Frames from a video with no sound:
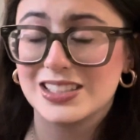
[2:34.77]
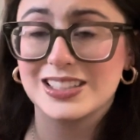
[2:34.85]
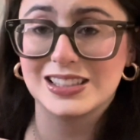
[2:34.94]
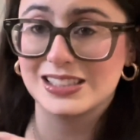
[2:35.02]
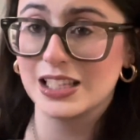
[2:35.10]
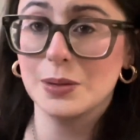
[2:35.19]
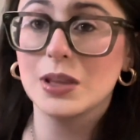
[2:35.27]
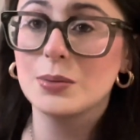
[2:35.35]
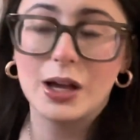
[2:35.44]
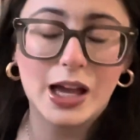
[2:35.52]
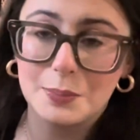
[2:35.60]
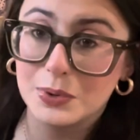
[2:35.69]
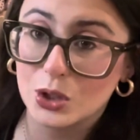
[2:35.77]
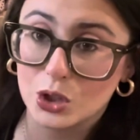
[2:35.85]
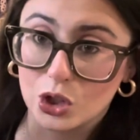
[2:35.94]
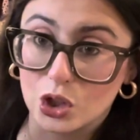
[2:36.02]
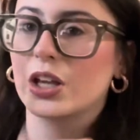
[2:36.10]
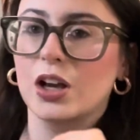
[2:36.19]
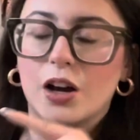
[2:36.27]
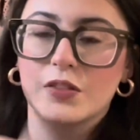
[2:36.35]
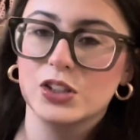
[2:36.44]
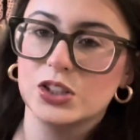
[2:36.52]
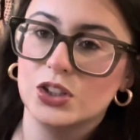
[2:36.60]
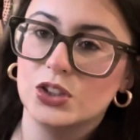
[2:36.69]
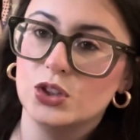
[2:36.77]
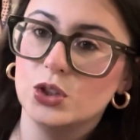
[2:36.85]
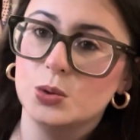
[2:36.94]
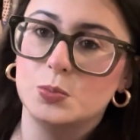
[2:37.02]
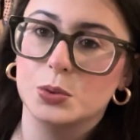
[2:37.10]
the same thing might happen to her. The cover's super